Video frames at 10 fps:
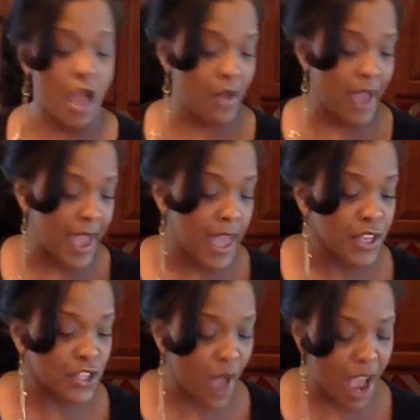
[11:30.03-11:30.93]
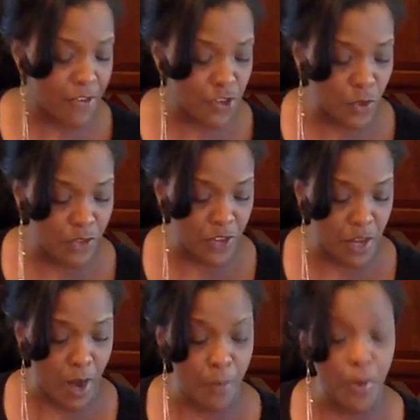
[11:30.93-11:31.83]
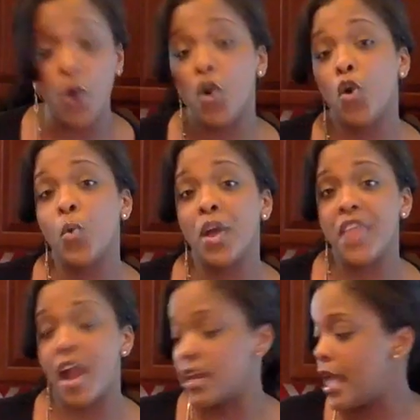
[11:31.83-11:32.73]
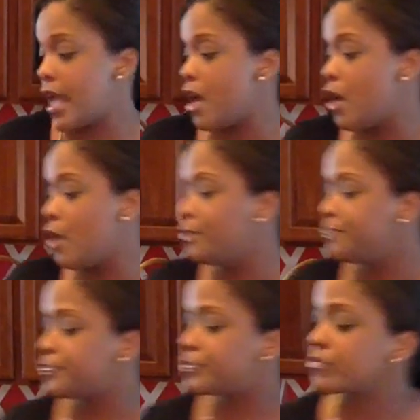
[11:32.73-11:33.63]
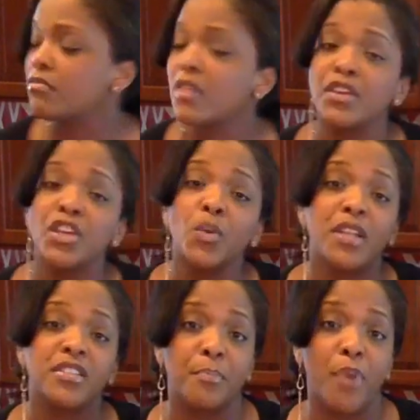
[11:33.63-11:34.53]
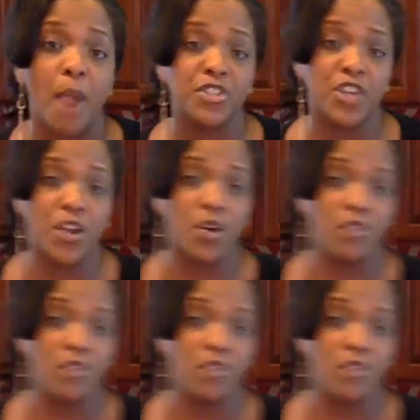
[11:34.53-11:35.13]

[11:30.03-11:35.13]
Okay, so after we fill up our bowl with our kale, you want some Parmigiano